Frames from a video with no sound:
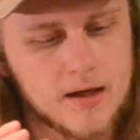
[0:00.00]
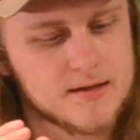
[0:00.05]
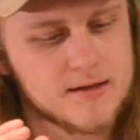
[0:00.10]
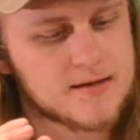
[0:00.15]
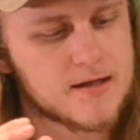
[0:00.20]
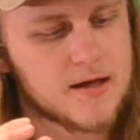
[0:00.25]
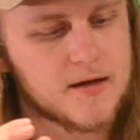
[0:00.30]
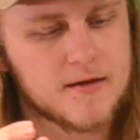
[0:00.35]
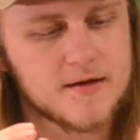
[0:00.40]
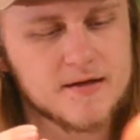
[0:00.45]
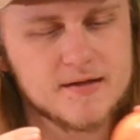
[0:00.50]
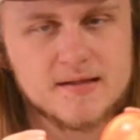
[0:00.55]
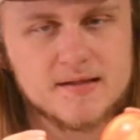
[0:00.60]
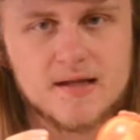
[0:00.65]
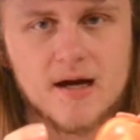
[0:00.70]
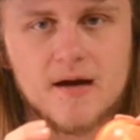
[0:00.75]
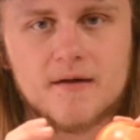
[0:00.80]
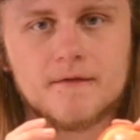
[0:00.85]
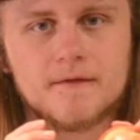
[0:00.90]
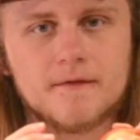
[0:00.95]
I saw this
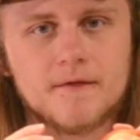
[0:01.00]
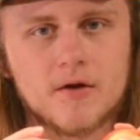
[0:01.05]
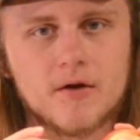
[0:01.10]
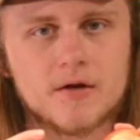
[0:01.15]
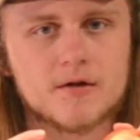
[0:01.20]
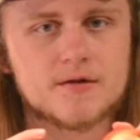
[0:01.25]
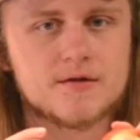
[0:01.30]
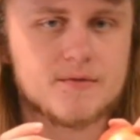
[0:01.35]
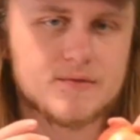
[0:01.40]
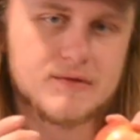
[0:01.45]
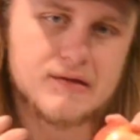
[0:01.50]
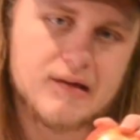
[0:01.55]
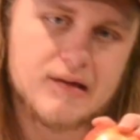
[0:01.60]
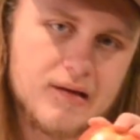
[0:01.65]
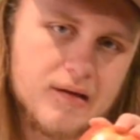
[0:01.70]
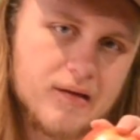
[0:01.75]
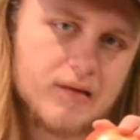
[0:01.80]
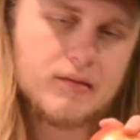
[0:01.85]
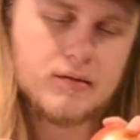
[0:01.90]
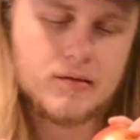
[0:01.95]
side first and was like,
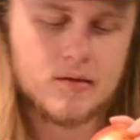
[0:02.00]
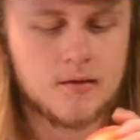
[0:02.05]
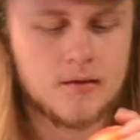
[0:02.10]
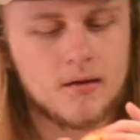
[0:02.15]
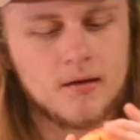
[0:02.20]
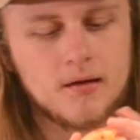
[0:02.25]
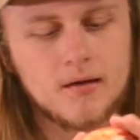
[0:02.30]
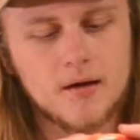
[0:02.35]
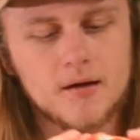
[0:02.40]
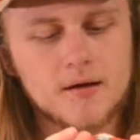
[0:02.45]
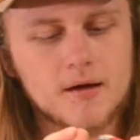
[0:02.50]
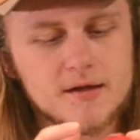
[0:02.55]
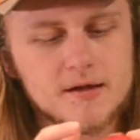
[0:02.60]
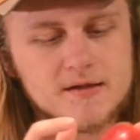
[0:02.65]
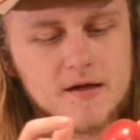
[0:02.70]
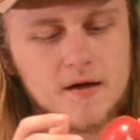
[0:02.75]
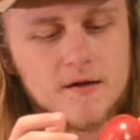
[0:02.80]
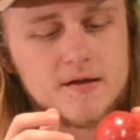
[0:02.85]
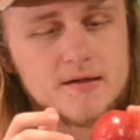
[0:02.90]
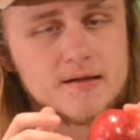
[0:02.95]
eh. And then I
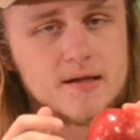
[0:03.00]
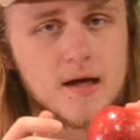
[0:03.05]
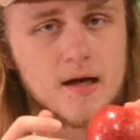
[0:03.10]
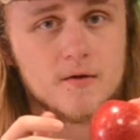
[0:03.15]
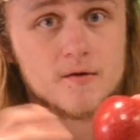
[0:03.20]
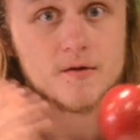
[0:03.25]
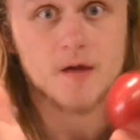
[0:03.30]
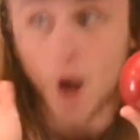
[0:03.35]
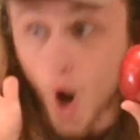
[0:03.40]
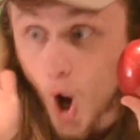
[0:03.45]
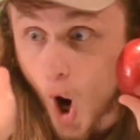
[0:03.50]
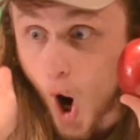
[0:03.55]
saw this side and was like,